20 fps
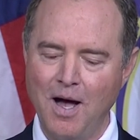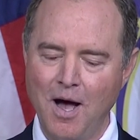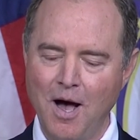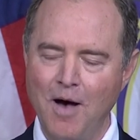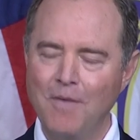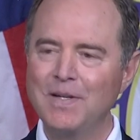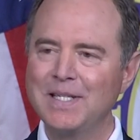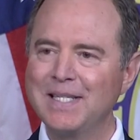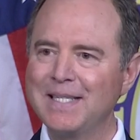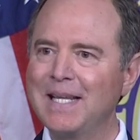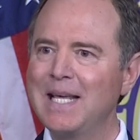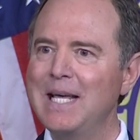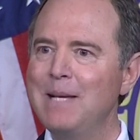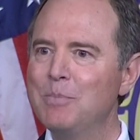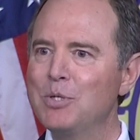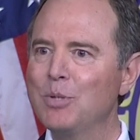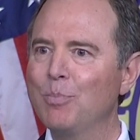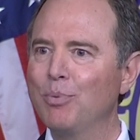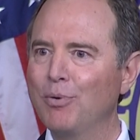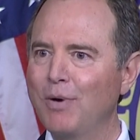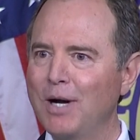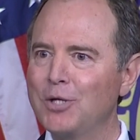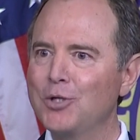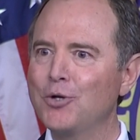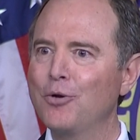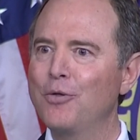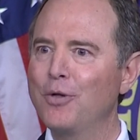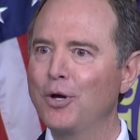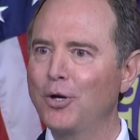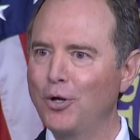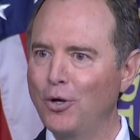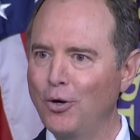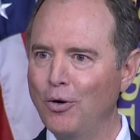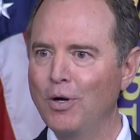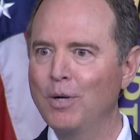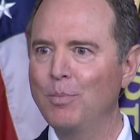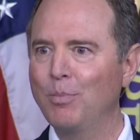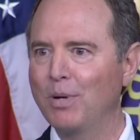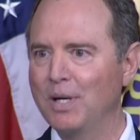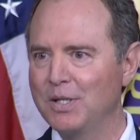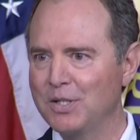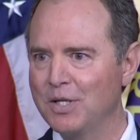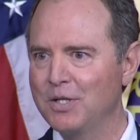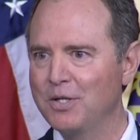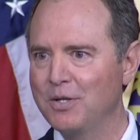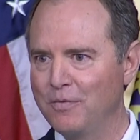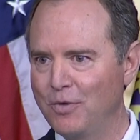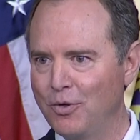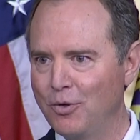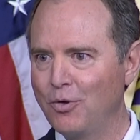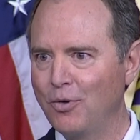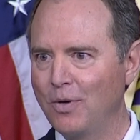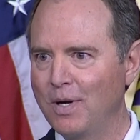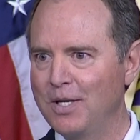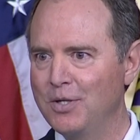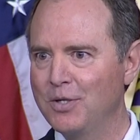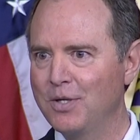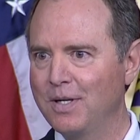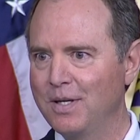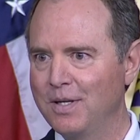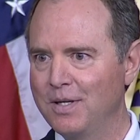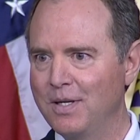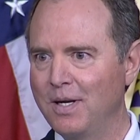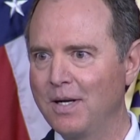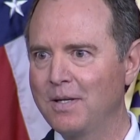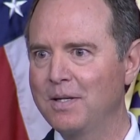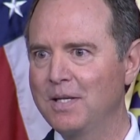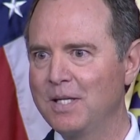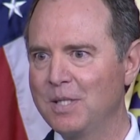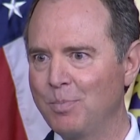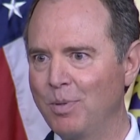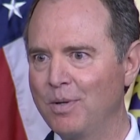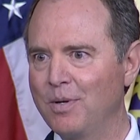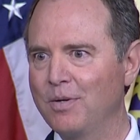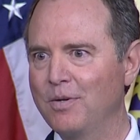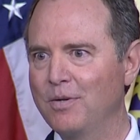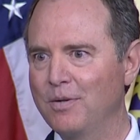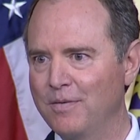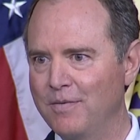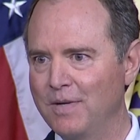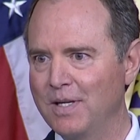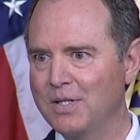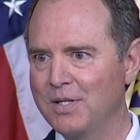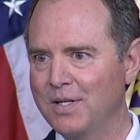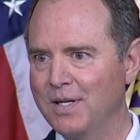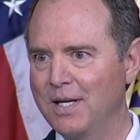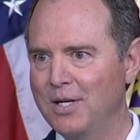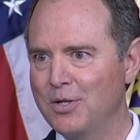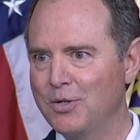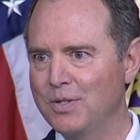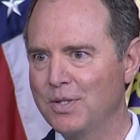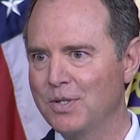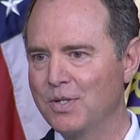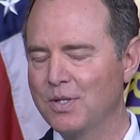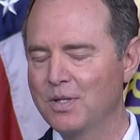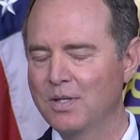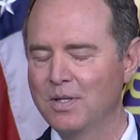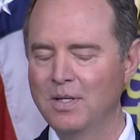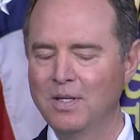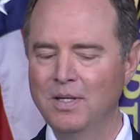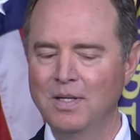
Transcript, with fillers: of a scheme to pressure the current president of Ukraine to conduct these political investigations.